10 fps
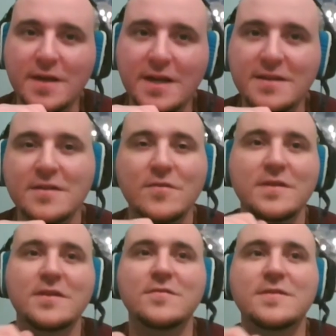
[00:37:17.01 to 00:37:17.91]
And as soon
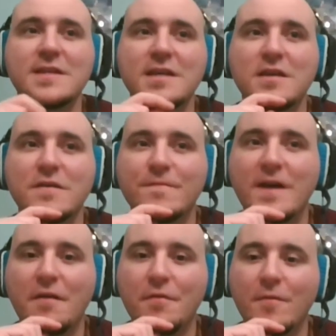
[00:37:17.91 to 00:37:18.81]
as you see you
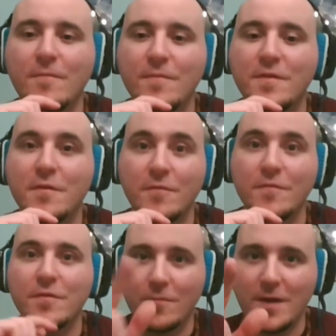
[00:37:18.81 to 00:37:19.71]
found the
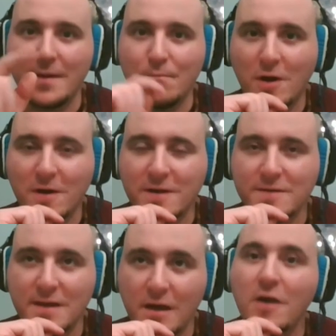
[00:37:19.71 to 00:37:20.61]
right mark, you'll
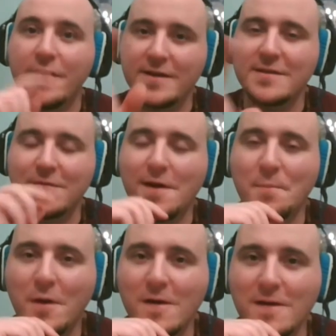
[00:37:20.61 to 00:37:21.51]
say, oh, that's the right
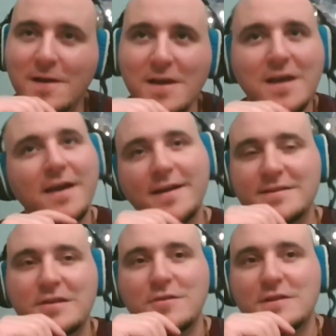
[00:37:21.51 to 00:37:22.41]
mark. And as
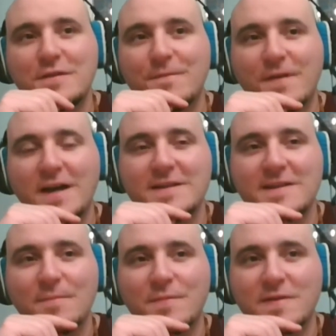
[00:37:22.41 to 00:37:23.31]
soon as you find
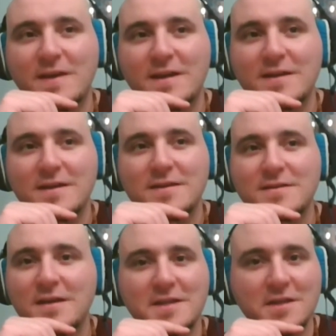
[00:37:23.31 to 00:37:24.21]
something that
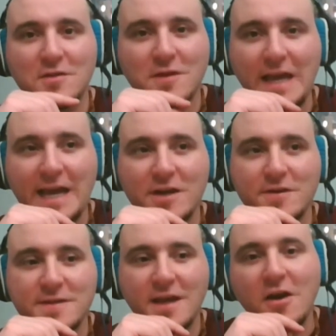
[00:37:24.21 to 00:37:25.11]
doesn't look accurate,
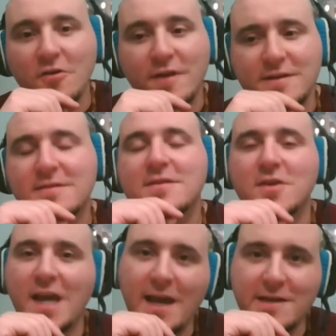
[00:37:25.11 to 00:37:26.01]
you say, oh, that doesn't
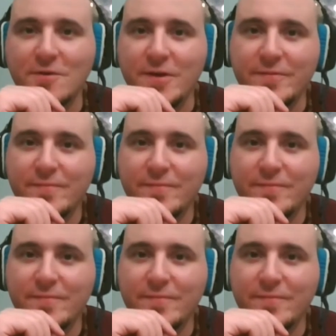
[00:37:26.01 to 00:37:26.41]
look accurate.